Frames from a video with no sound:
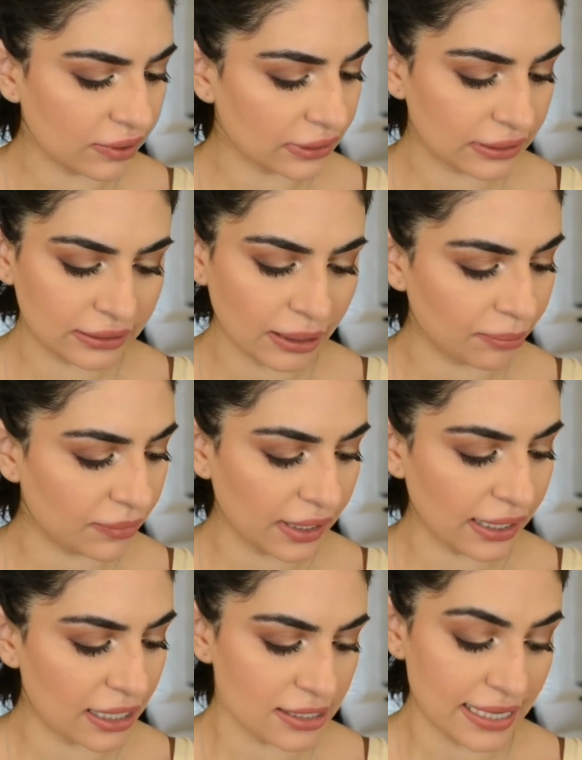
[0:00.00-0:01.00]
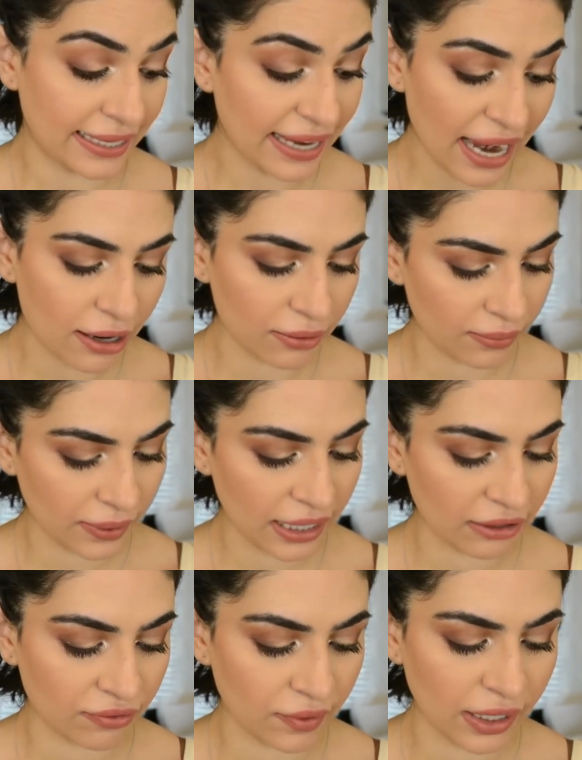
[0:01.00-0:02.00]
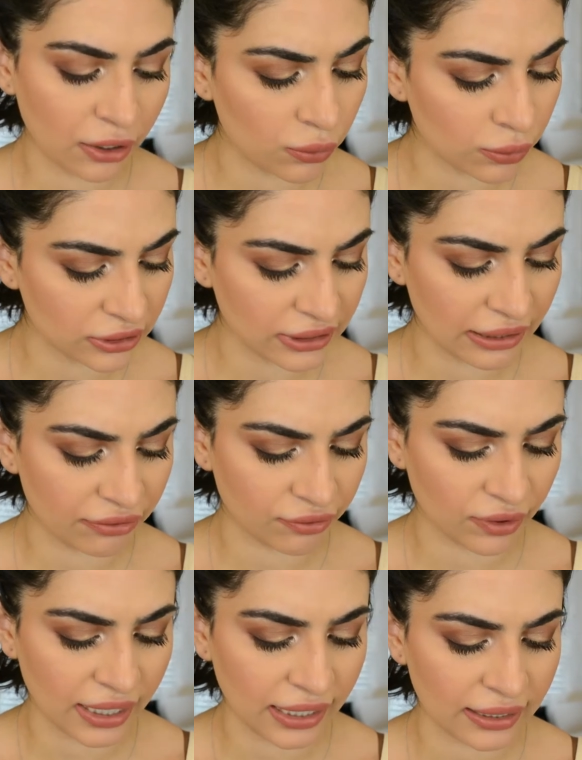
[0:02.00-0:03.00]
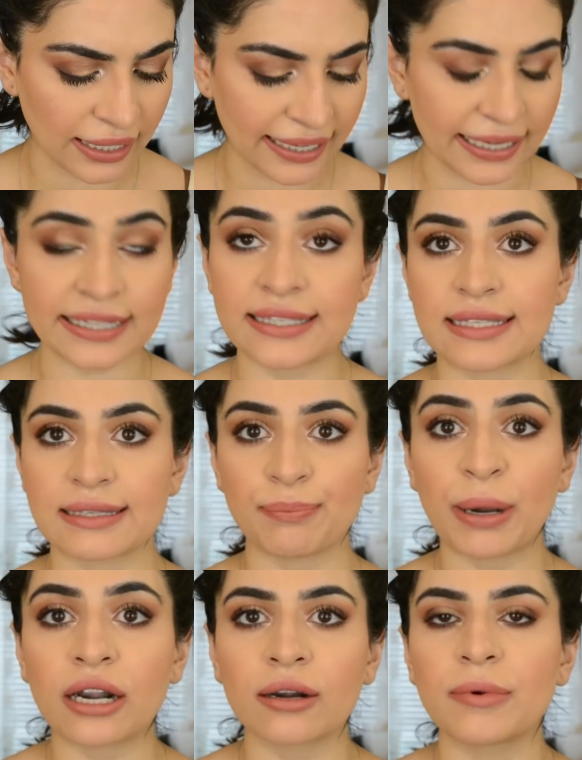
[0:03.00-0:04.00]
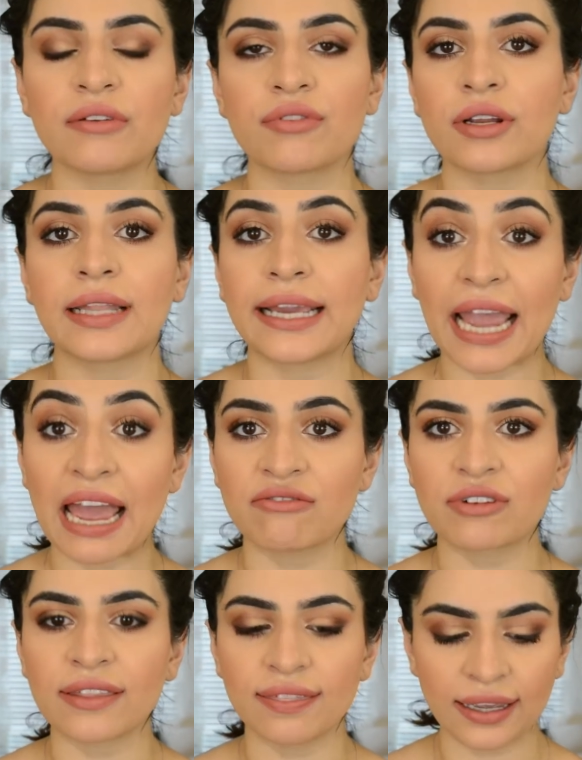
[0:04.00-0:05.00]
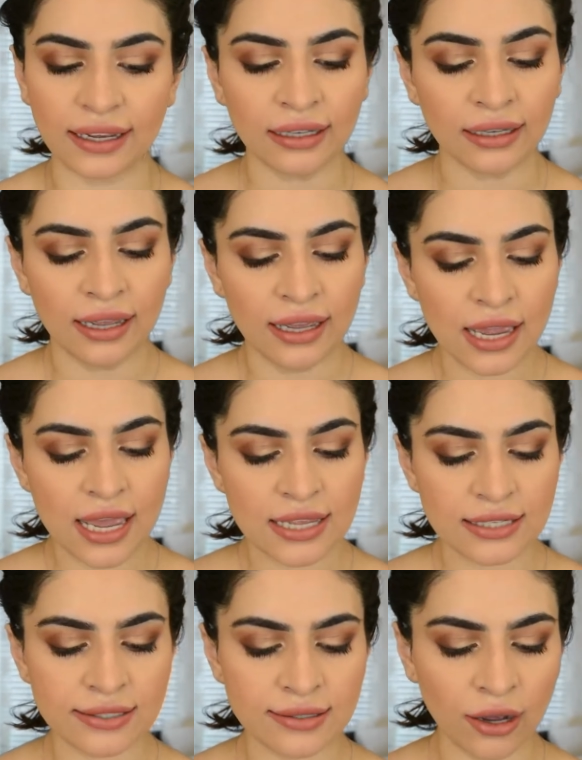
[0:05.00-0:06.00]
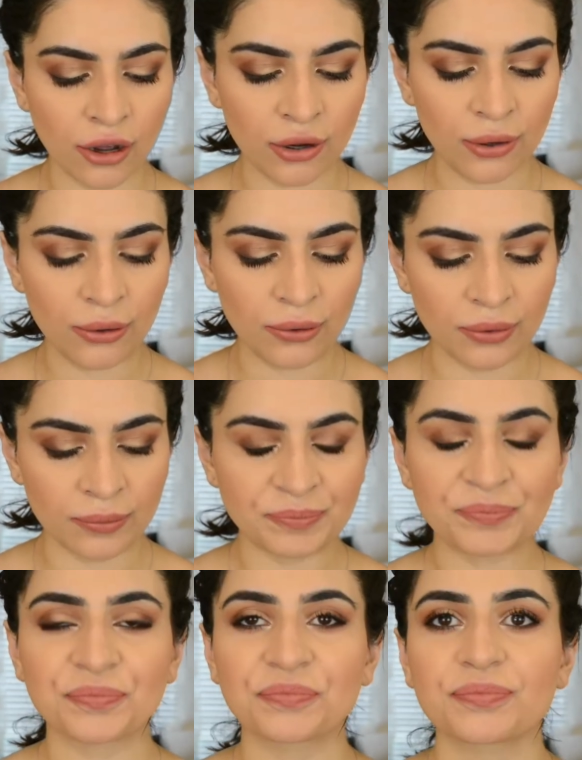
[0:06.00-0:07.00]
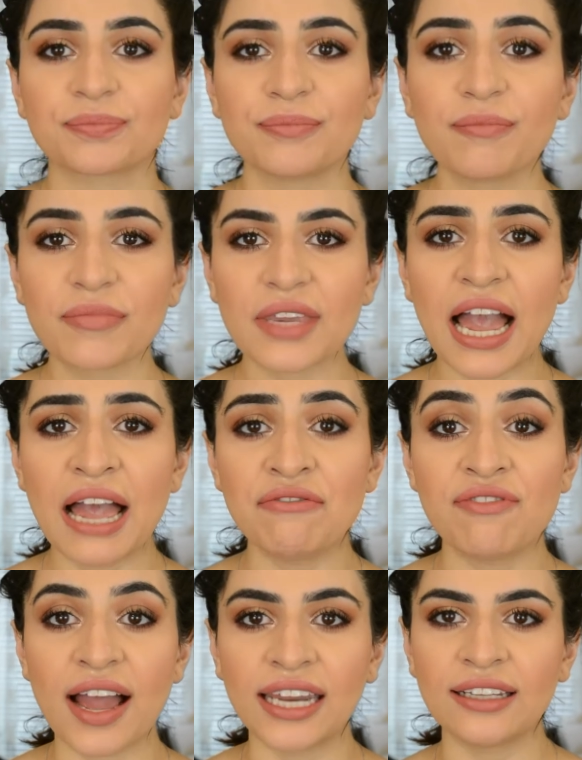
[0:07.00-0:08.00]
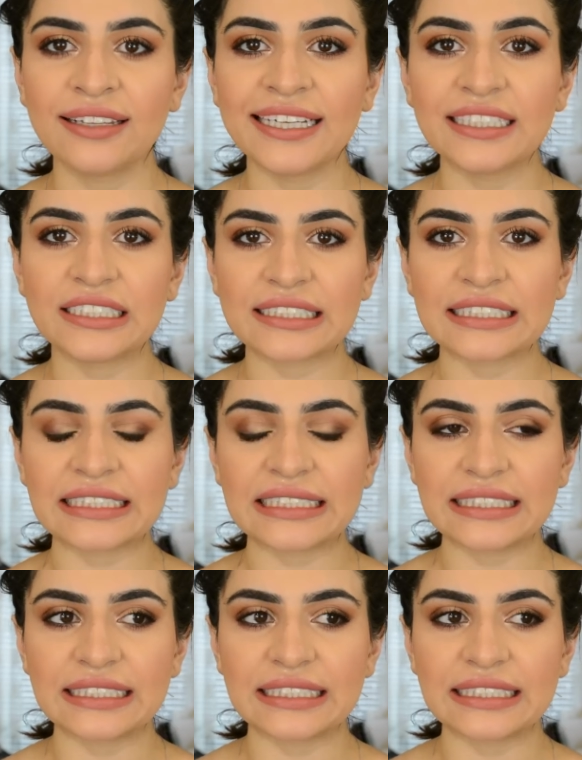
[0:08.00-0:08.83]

something else I can't read free, cruelty free, like it's paraben free, like everything. So I finally just,